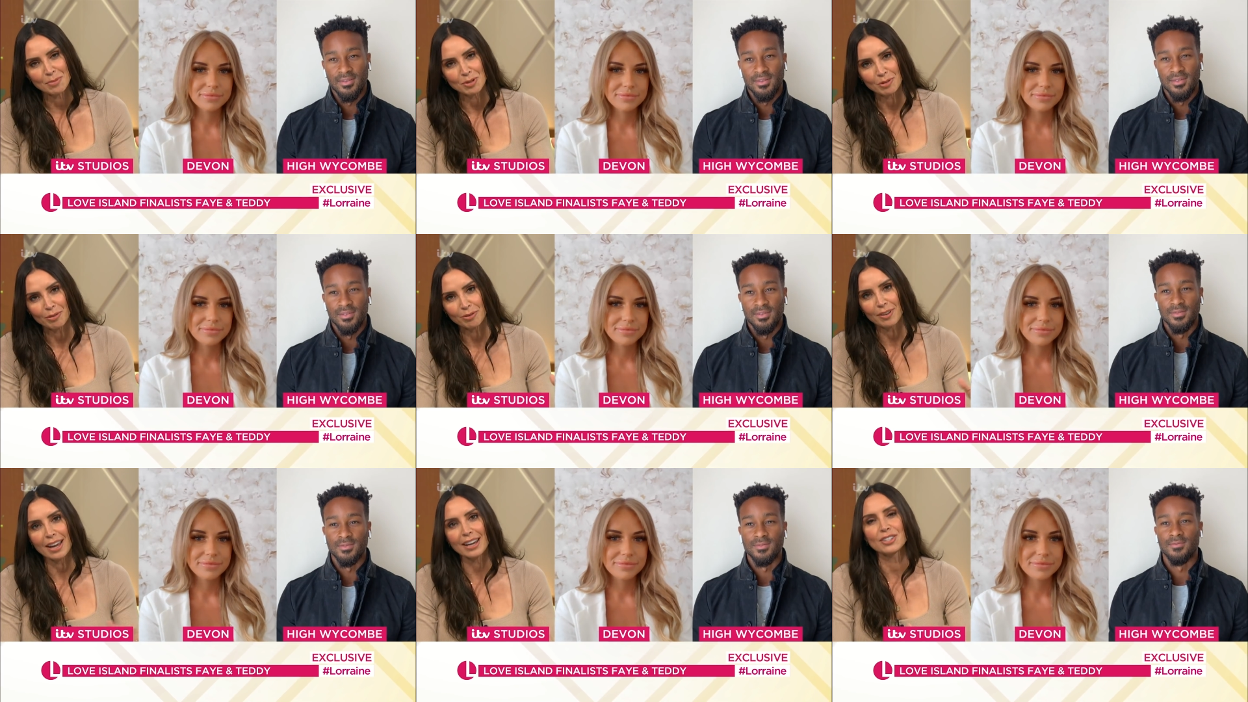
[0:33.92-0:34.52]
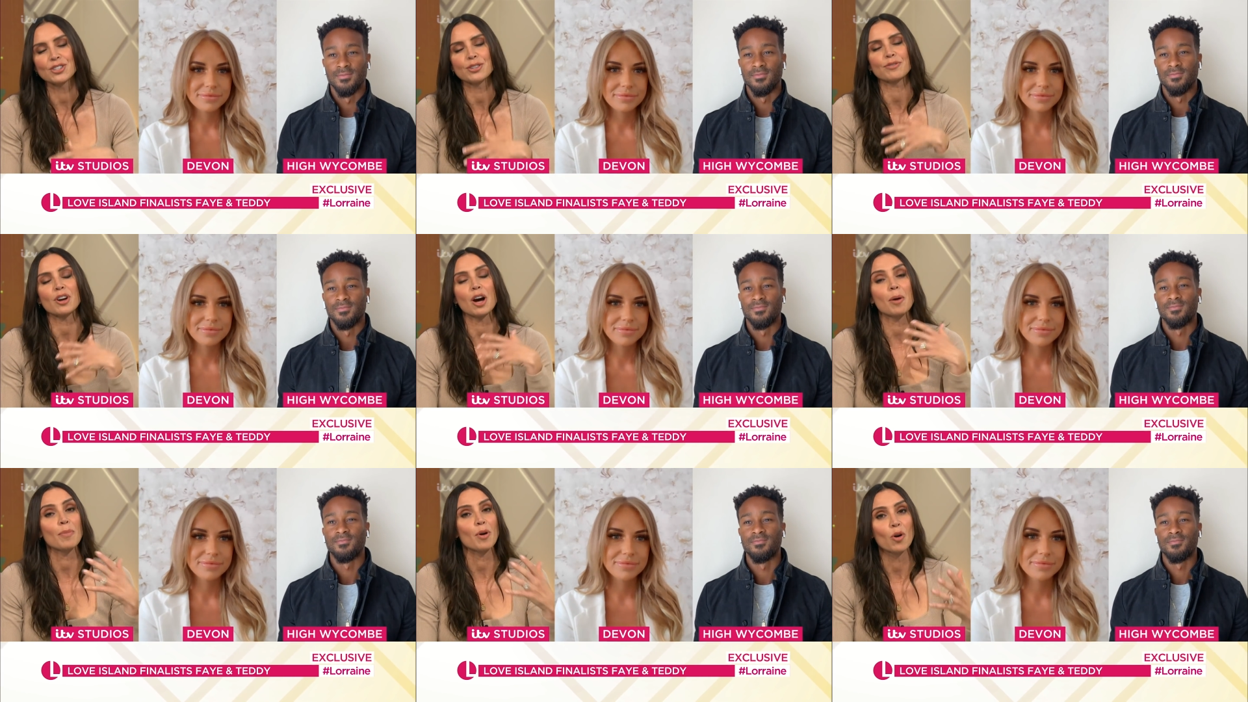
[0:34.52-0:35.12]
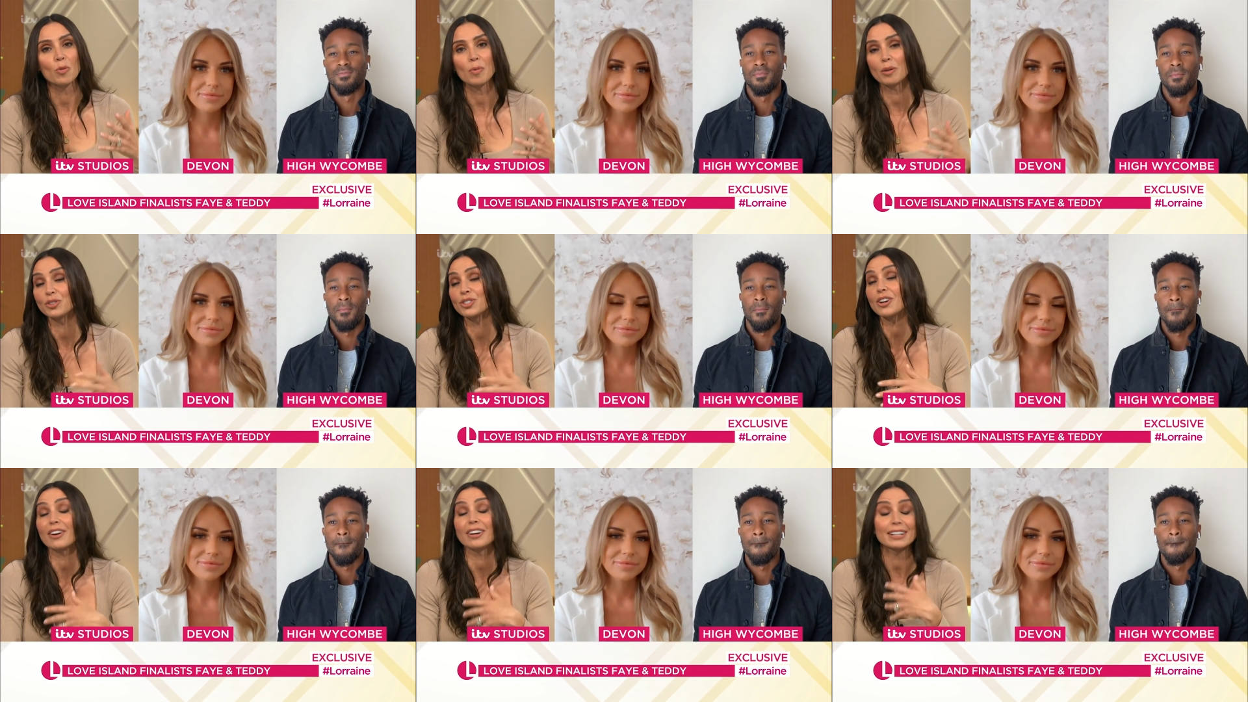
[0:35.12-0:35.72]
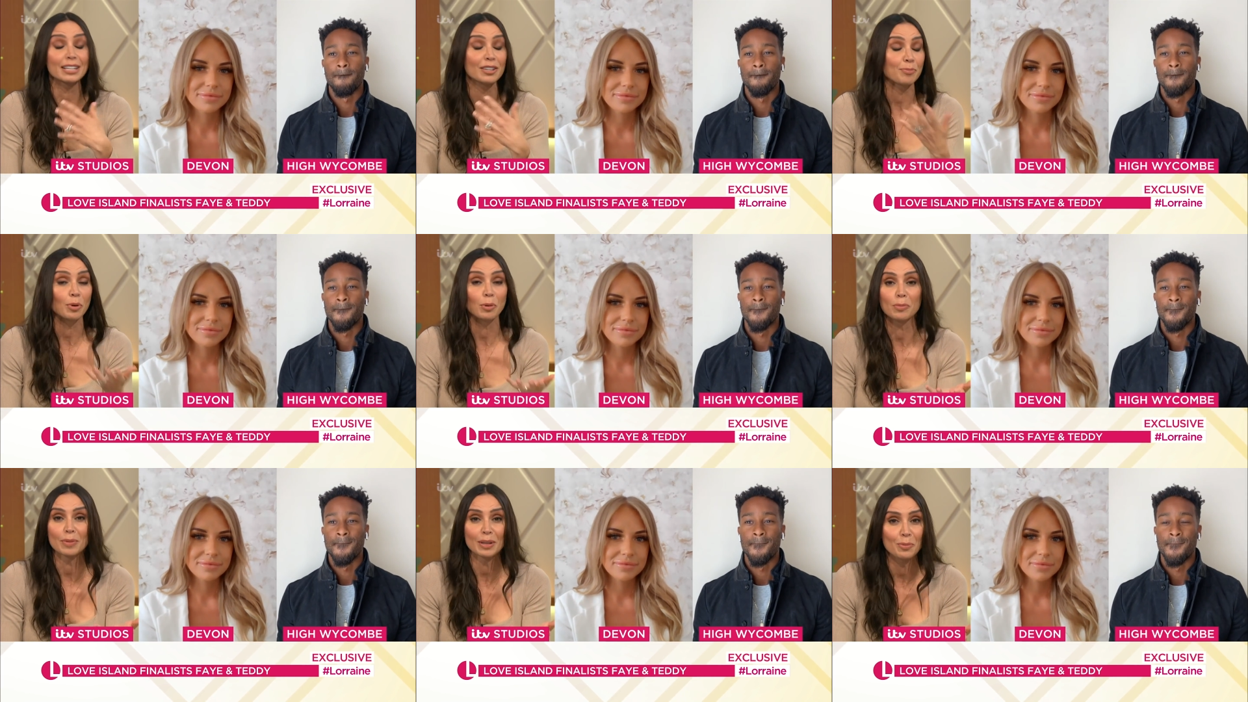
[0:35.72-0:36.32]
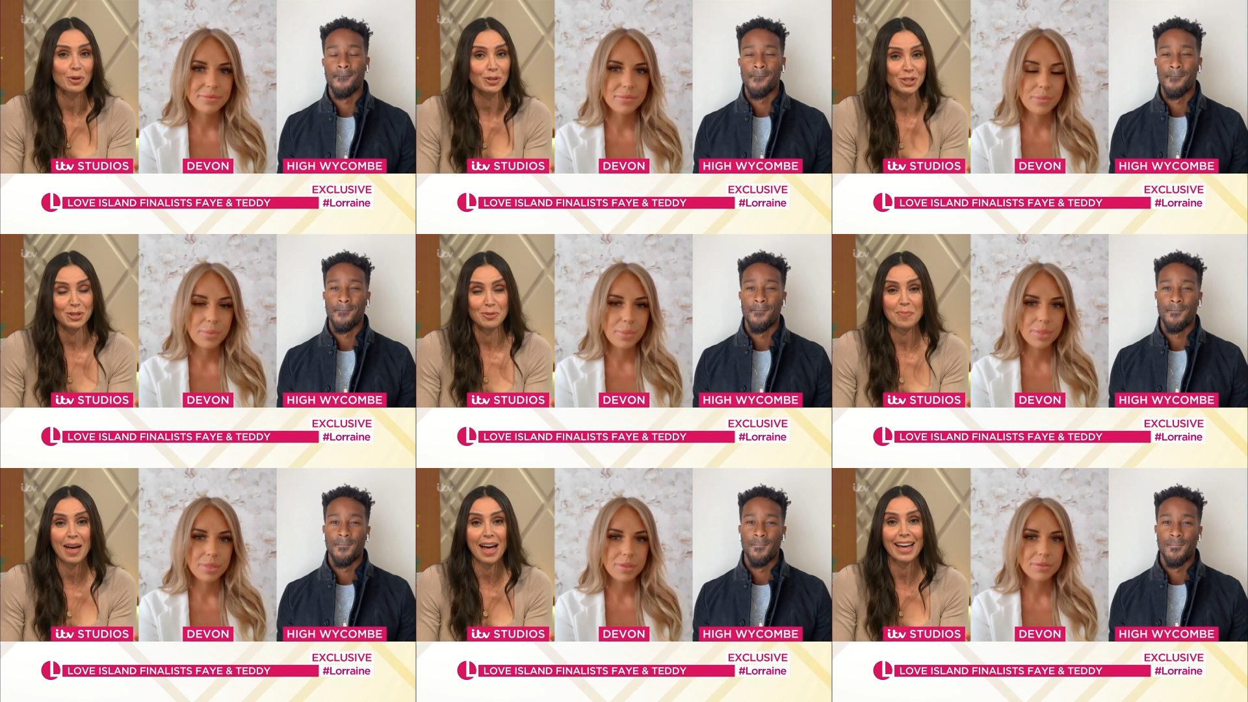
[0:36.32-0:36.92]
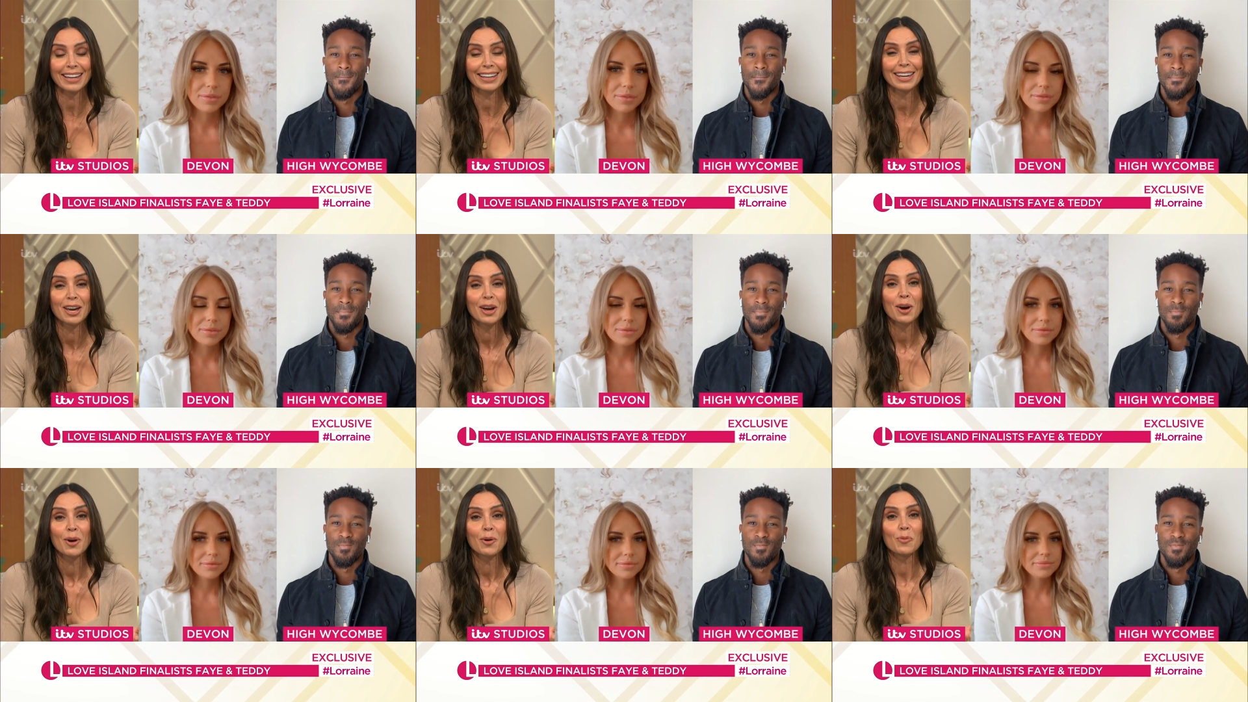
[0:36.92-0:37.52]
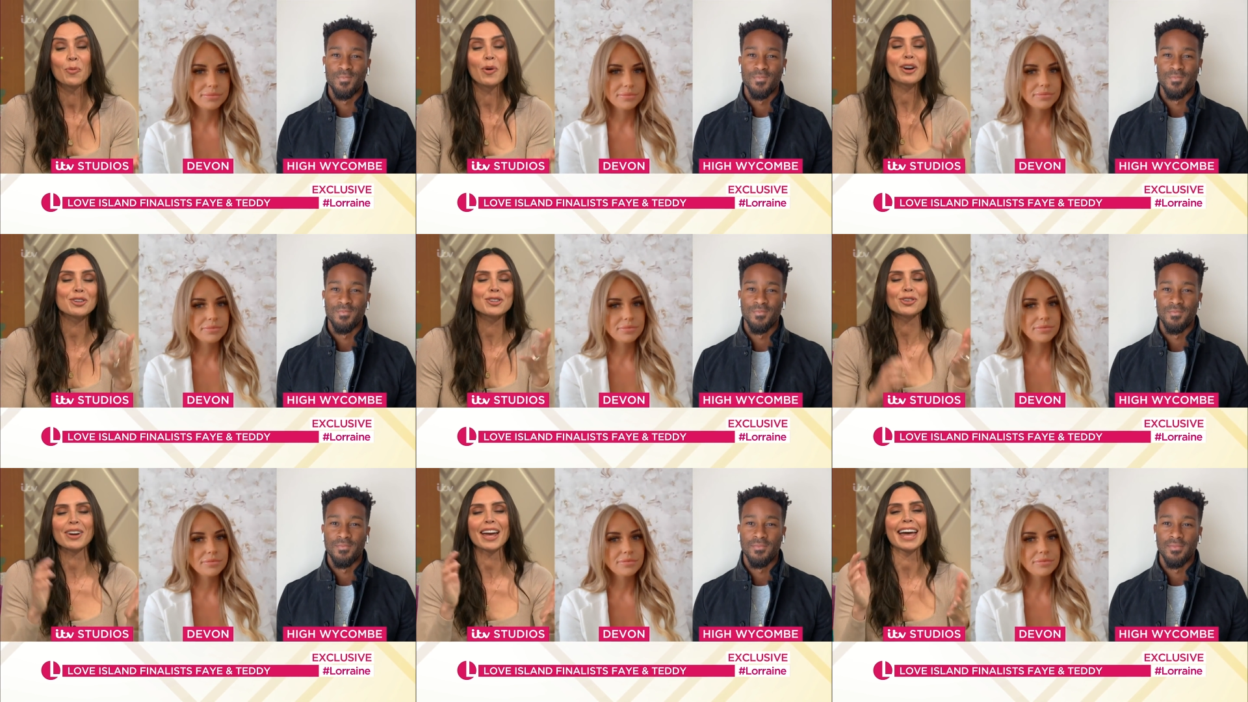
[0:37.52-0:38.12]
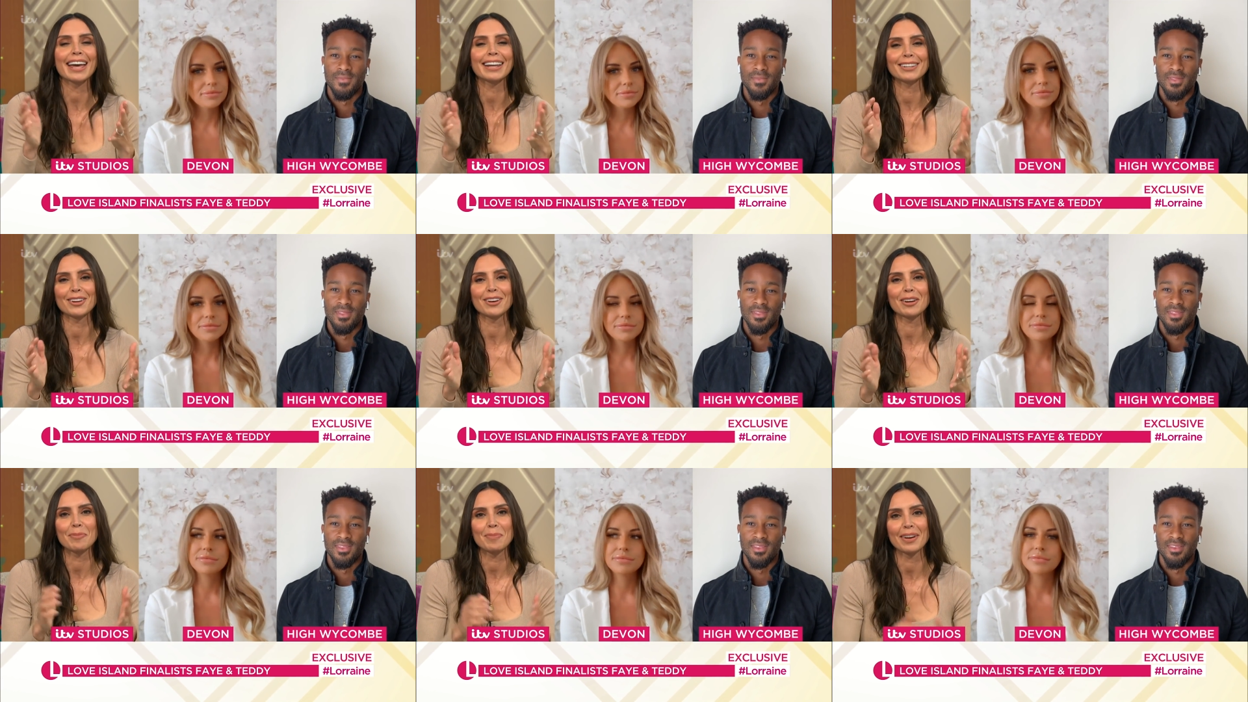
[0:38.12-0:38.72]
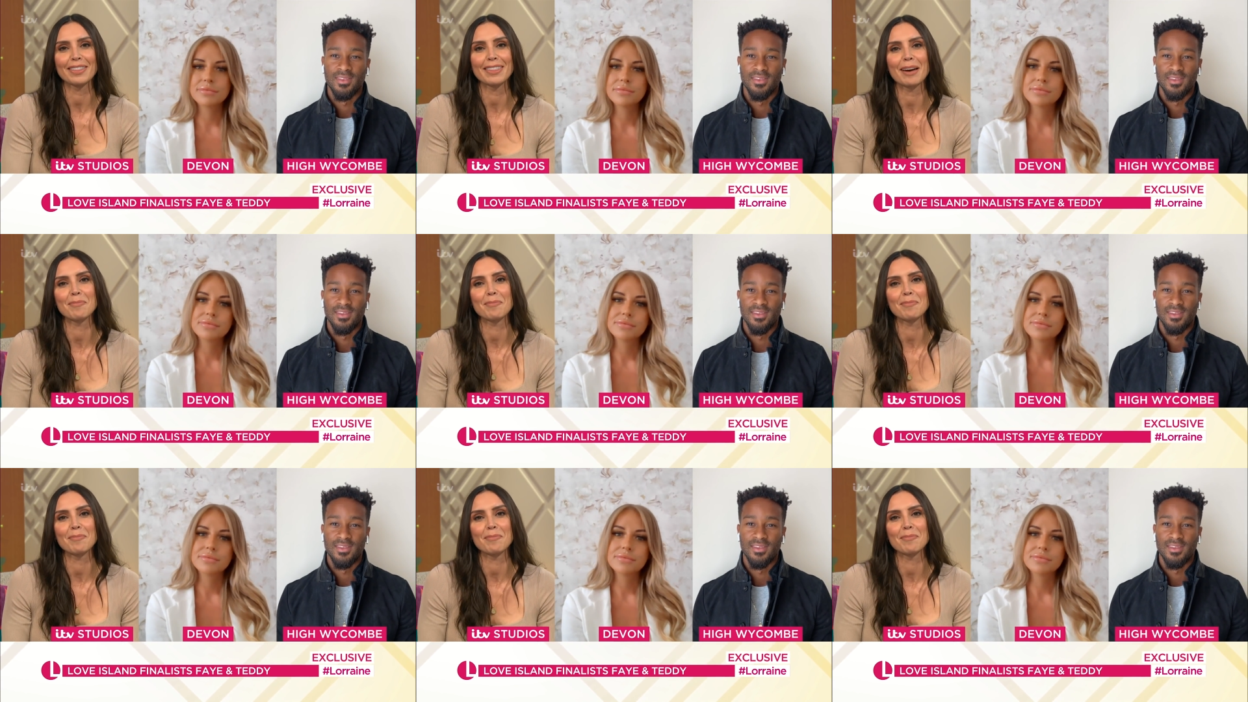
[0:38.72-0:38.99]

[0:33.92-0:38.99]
Speaker 1: to reflect? You've come home. Undoubtedly, you've probably watched it back. Where's your head now about that